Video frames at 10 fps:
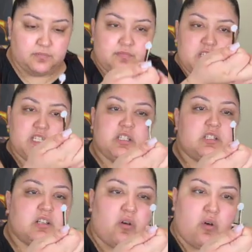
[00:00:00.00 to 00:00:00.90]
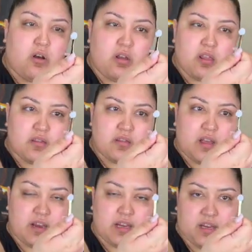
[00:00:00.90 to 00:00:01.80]
This is all
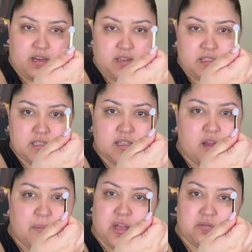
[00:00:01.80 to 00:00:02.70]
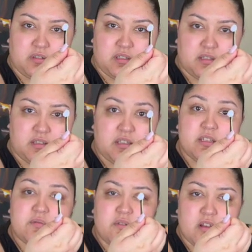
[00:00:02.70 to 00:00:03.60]
I need. This is the amount.
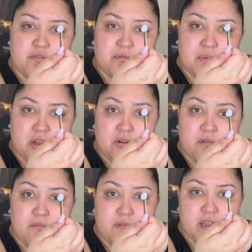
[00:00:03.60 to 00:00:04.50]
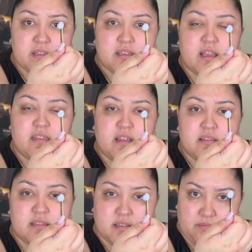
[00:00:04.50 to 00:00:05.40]
This will cover my whole face and then
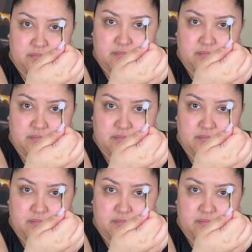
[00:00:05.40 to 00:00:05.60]
some.